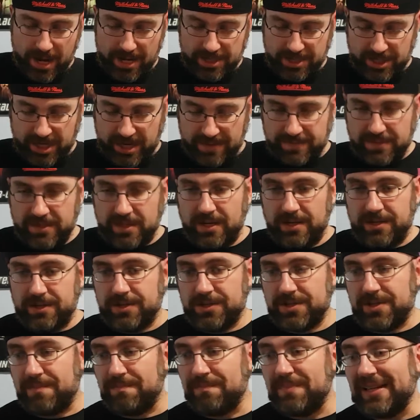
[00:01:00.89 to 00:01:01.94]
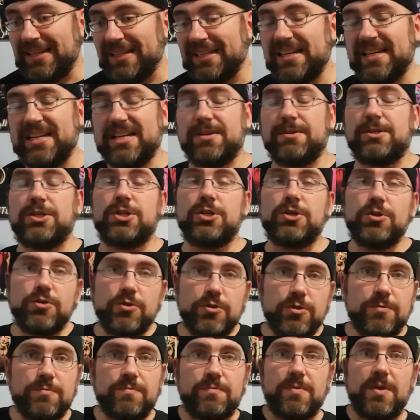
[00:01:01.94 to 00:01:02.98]
Jakeem Thunder's ability to
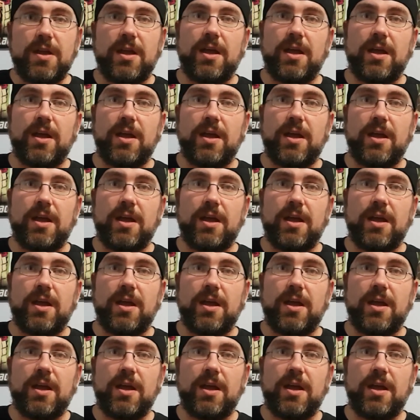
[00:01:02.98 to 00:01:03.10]
choose